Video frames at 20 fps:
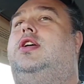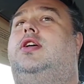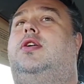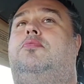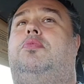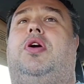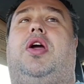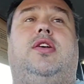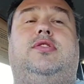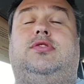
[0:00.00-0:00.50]

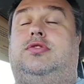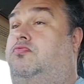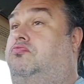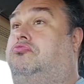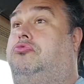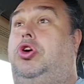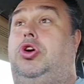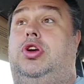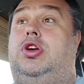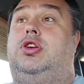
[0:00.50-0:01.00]
because
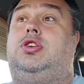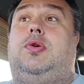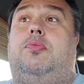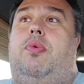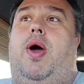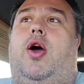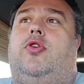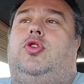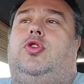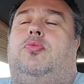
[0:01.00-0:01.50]
there is a
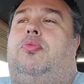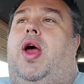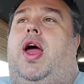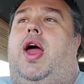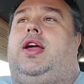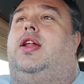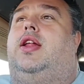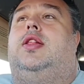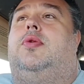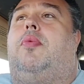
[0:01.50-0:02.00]
mounting
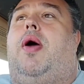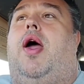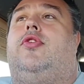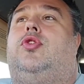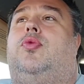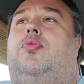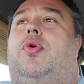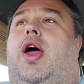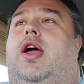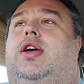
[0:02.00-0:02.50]
bracket, and the
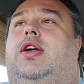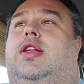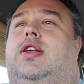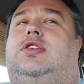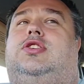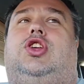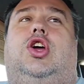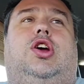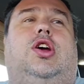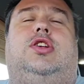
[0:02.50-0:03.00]
mounting bracket is
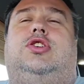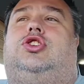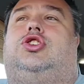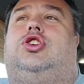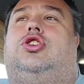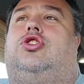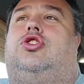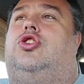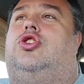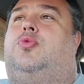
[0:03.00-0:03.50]
there and
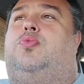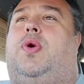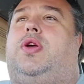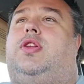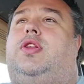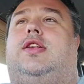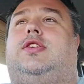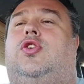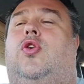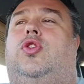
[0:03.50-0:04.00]
secured because
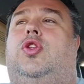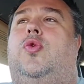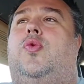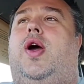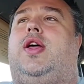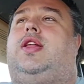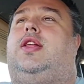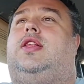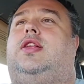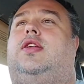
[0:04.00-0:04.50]
that's the only way
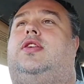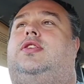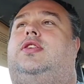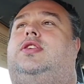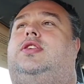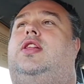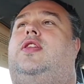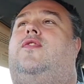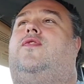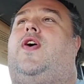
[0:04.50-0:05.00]
that the
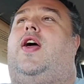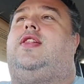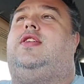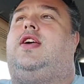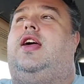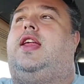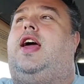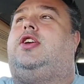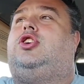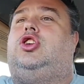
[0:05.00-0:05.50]
ceiling fan
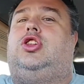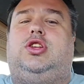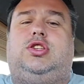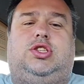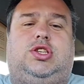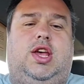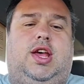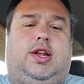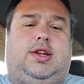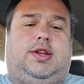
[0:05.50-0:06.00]
can actually stay